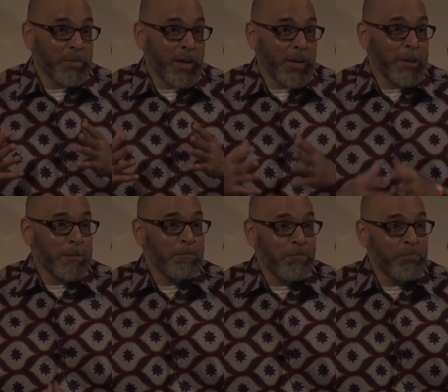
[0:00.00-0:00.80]

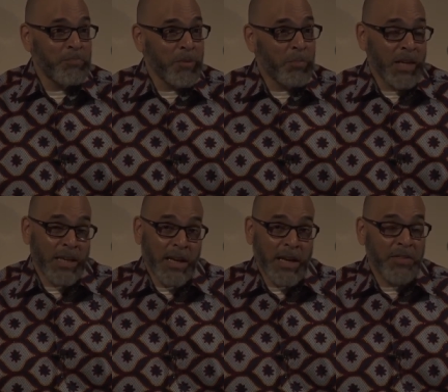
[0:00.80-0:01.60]
Um, But
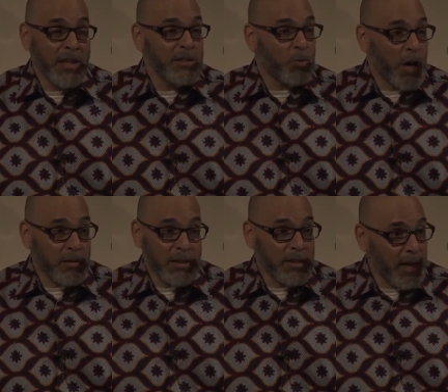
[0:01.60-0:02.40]
again, I think he's wildly